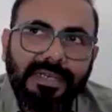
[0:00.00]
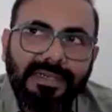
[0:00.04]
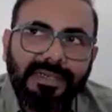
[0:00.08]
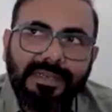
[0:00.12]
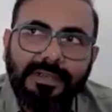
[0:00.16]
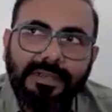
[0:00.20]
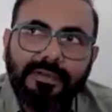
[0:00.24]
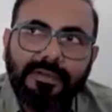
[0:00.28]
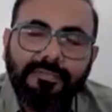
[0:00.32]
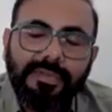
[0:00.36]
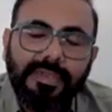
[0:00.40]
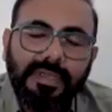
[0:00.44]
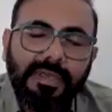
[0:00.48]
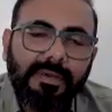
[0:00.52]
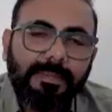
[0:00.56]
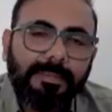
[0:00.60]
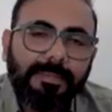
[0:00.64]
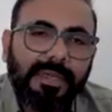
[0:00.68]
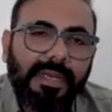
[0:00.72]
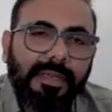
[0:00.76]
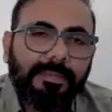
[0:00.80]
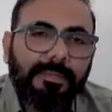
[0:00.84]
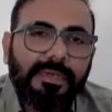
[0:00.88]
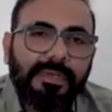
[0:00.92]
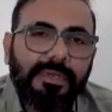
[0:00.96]
right now we are
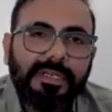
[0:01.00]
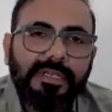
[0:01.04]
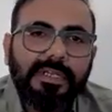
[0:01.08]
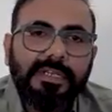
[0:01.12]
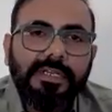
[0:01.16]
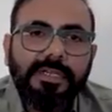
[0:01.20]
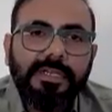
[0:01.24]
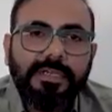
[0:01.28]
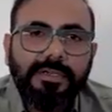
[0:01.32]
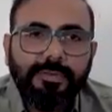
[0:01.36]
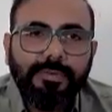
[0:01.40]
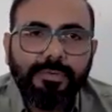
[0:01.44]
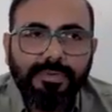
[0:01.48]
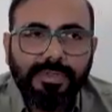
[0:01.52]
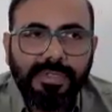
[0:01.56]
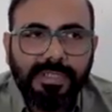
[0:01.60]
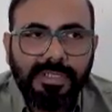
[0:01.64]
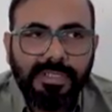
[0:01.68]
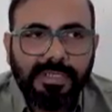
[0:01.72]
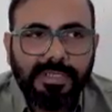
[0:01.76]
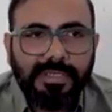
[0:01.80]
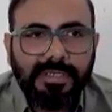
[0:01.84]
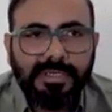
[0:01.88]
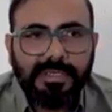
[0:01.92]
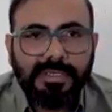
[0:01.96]
primarily
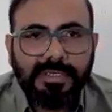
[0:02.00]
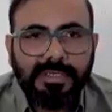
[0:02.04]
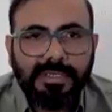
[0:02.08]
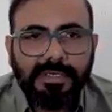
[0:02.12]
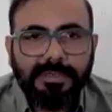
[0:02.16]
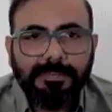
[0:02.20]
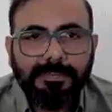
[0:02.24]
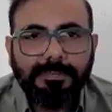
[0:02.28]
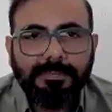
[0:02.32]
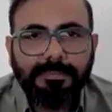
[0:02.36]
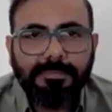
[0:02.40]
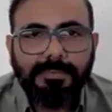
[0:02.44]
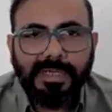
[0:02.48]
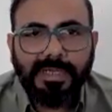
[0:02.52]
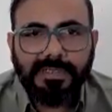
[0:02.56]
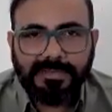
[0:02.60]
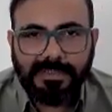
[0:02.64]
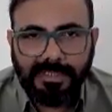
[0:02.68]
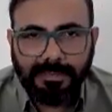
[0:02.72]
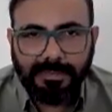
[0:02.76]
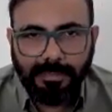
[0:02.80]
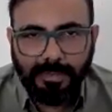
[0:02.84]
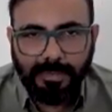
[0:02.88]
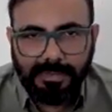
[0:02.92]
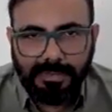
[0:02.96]
doing
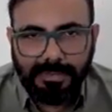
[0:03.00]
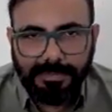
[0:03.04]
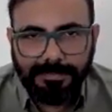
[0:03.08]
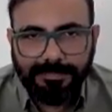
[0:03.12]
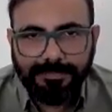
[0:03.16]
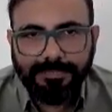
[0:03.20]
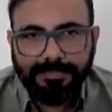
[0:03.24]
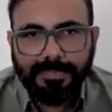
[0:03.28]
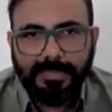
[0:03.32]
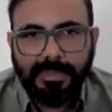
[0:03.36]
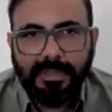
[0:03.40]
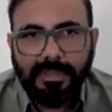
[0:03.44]
basketball.